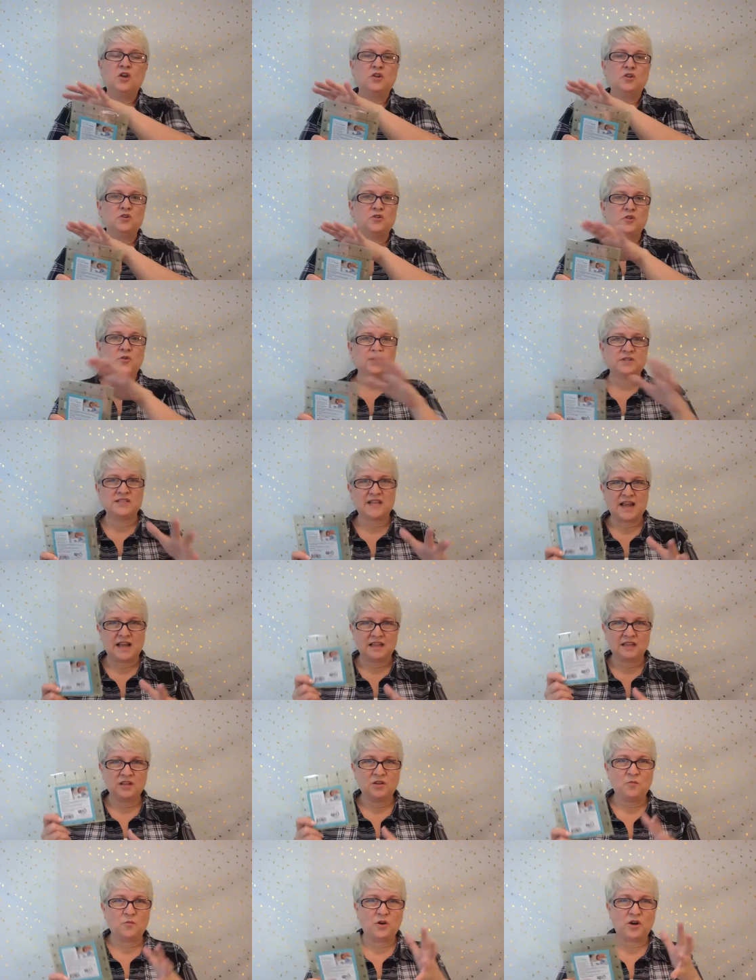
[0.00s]
You know
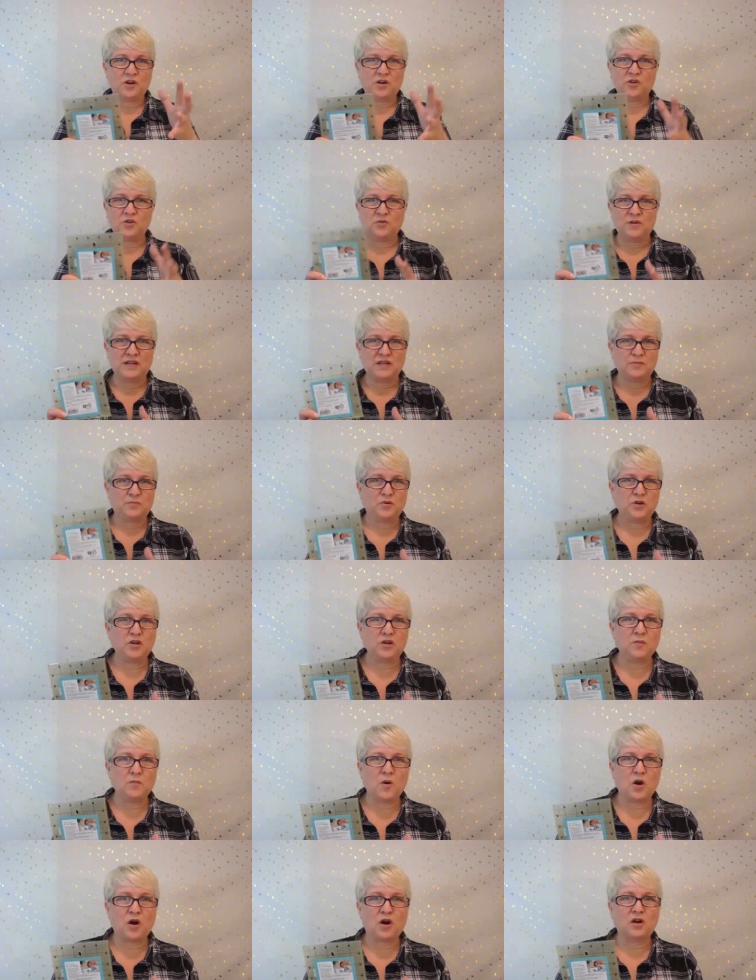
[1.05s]
exactly where you need to put
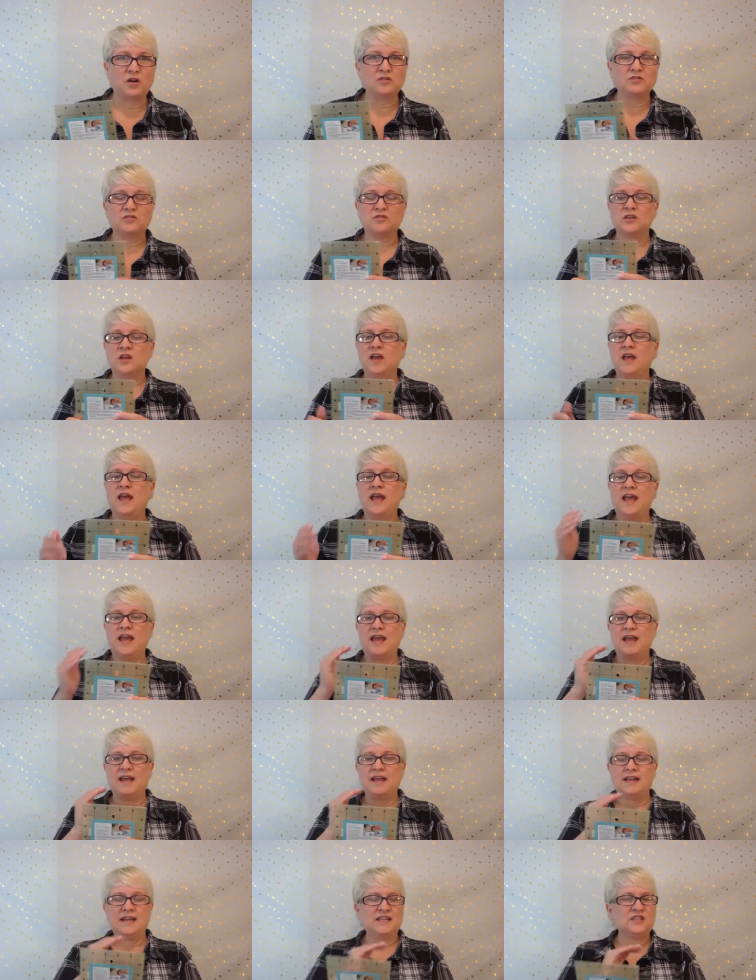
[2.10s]
your marks
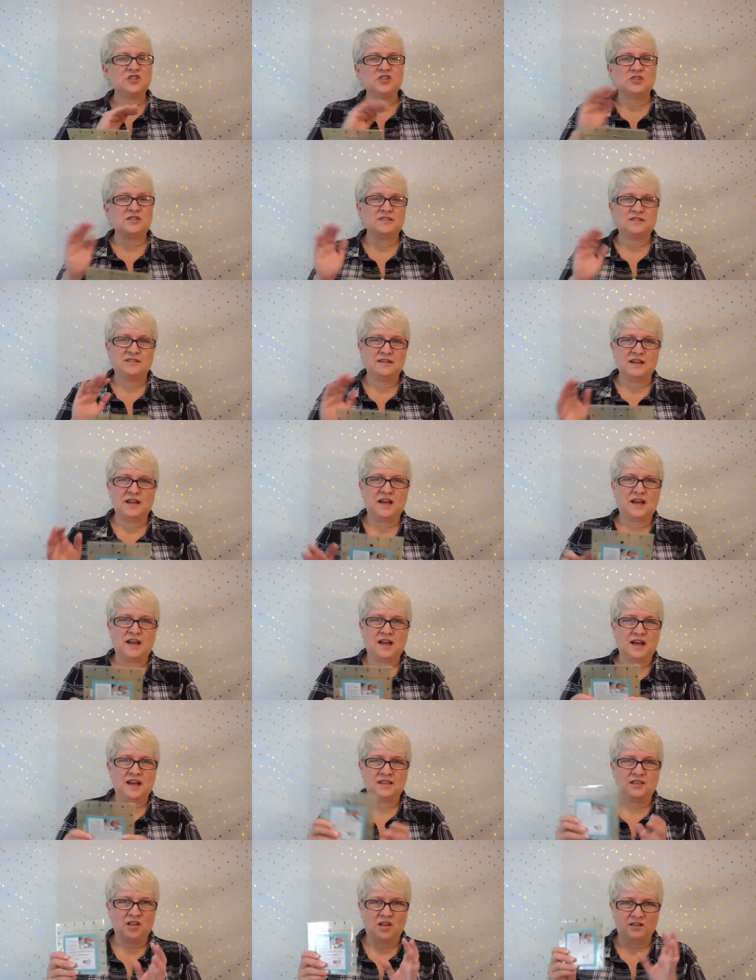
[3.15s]
and it's just,
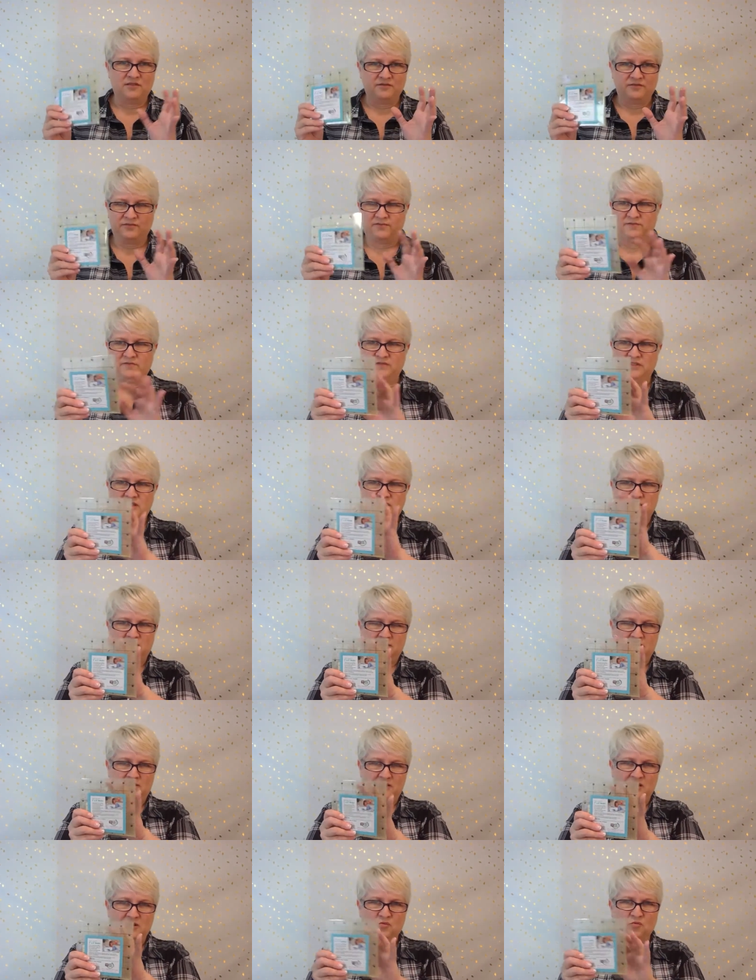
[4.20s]
I love these
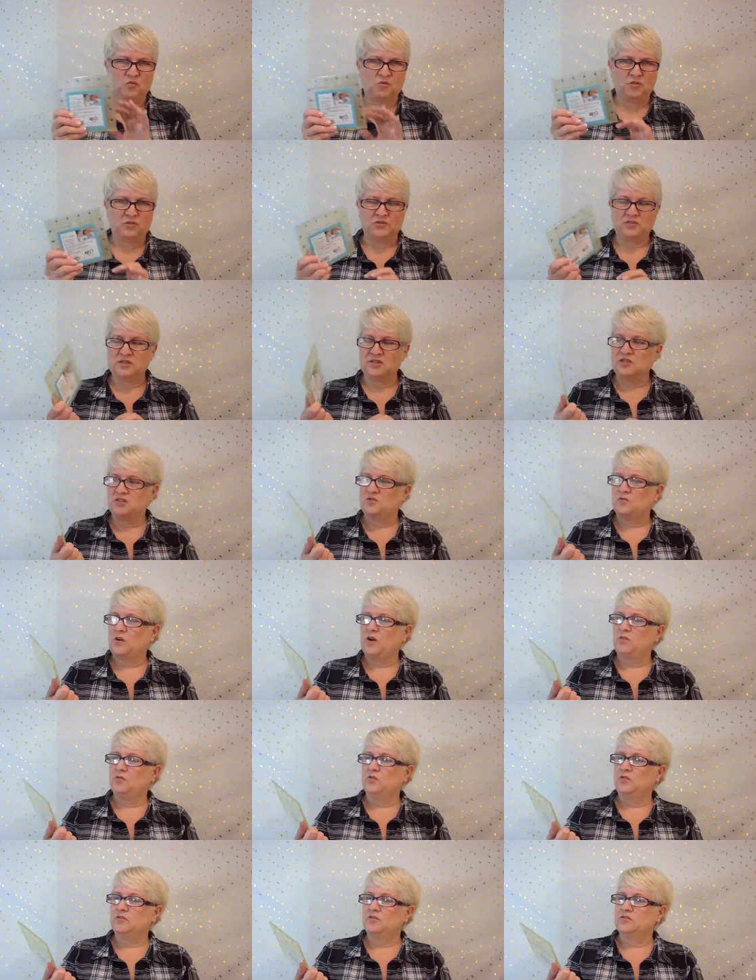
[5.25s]
these rulers, these
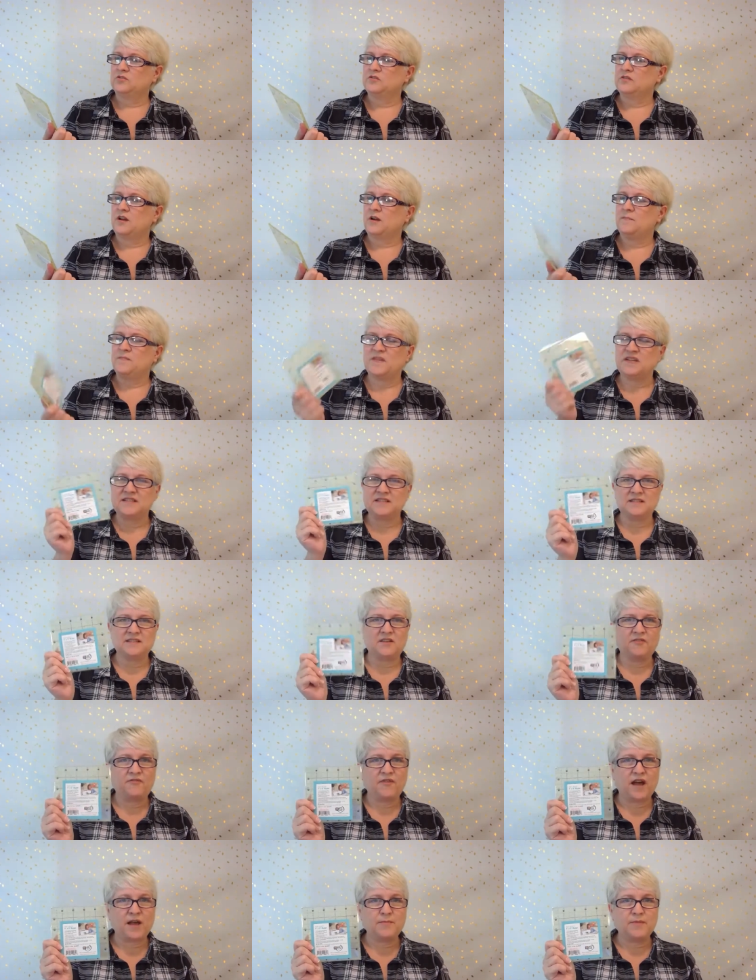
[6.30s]
square rulers. Um, this is
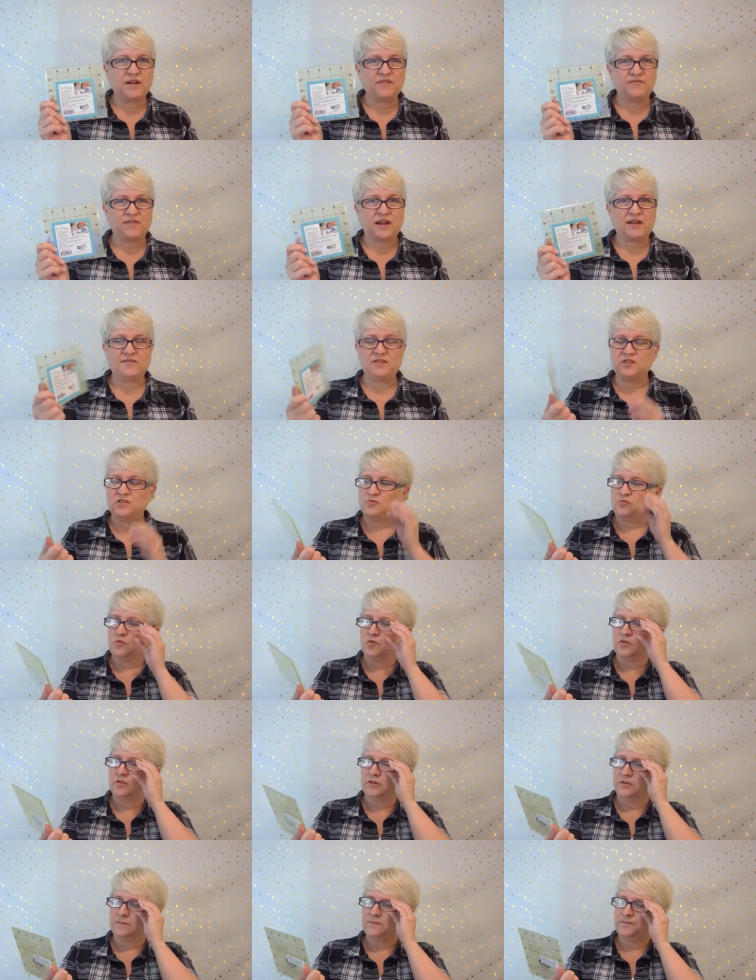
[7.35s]
a 5 by 5 inch
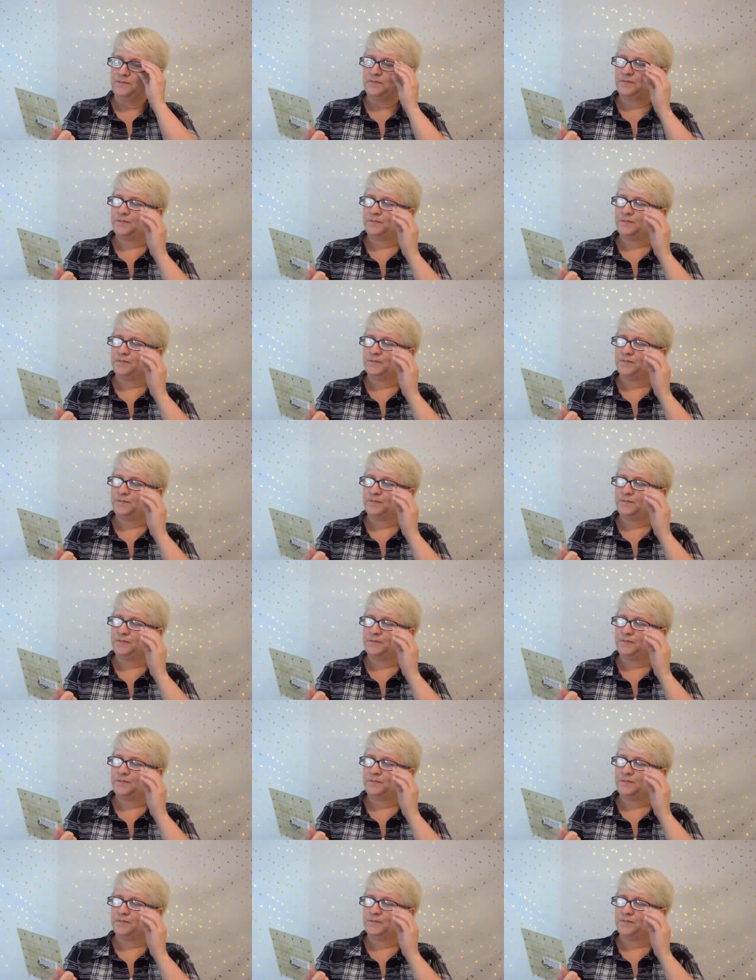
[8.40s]
ruler